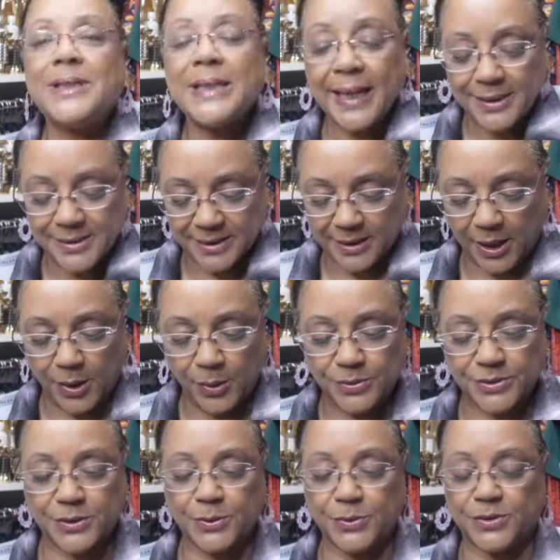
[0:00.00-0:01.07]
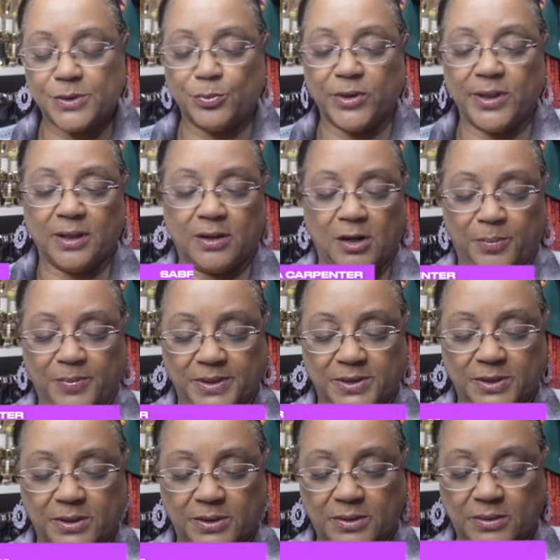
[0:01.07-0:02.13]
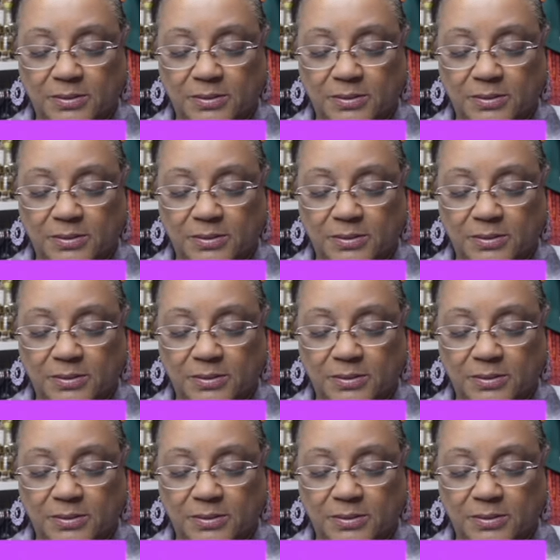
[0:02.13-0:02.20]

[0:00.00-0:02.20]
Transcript: Let's go to Sabrina Carpenter.